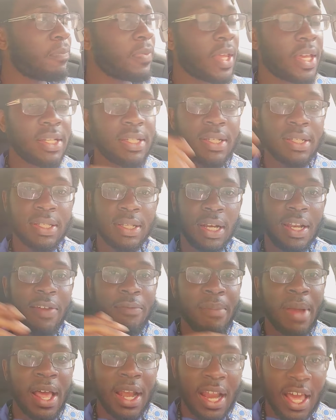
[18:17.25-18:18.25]
and just live
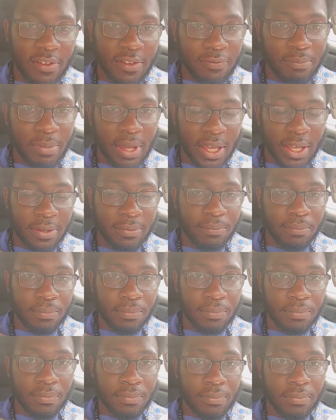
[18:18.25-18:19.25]
my life,
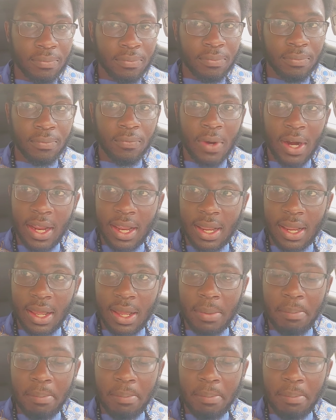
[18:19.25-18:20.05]
man. Right?